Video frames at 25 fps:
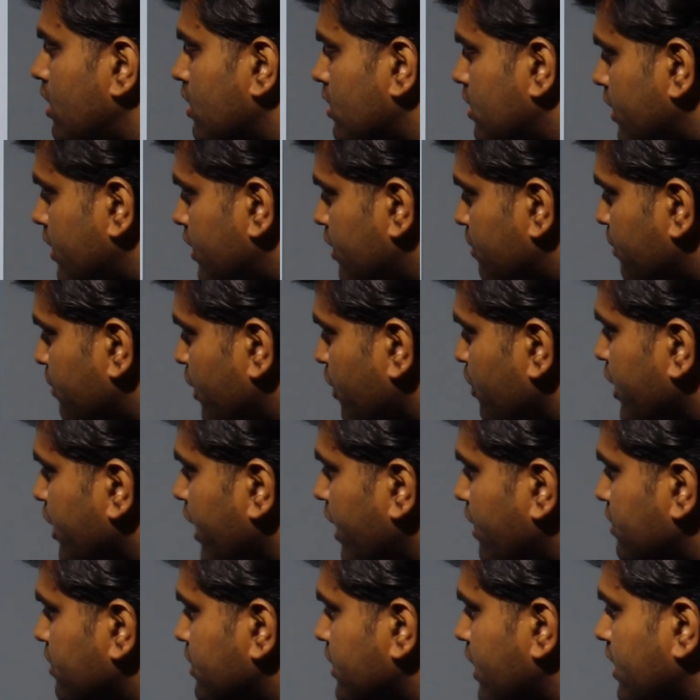the
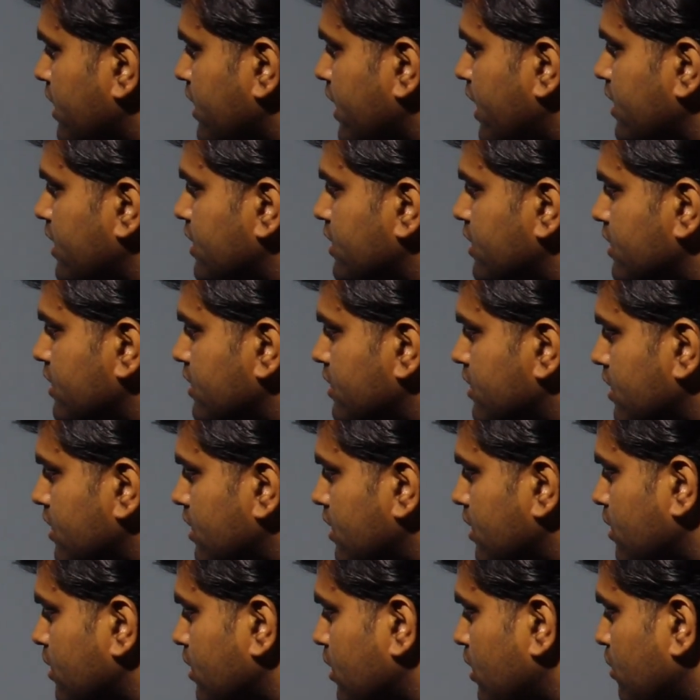megakaryocyte that it is
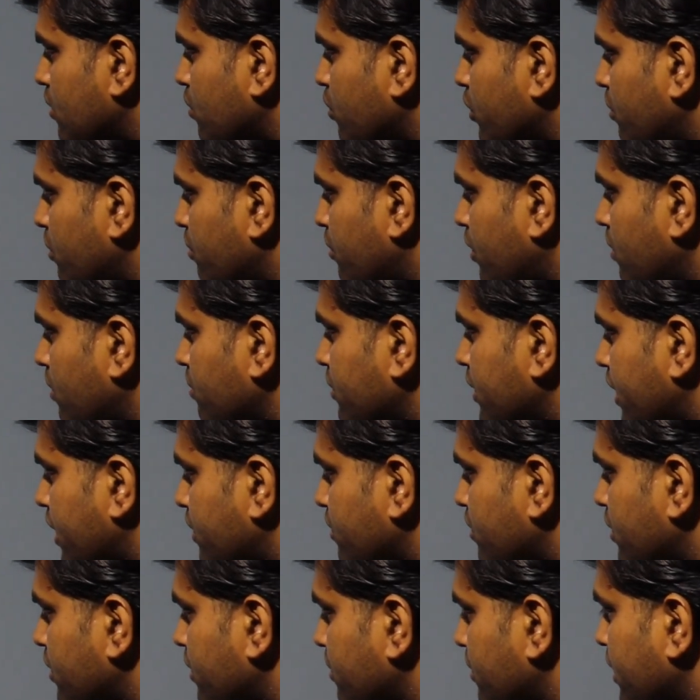the uh, will form
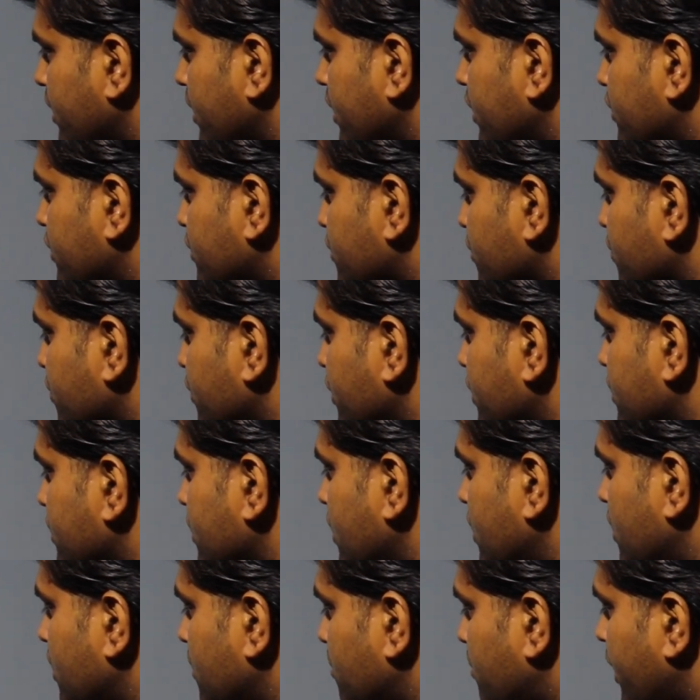that will leads to this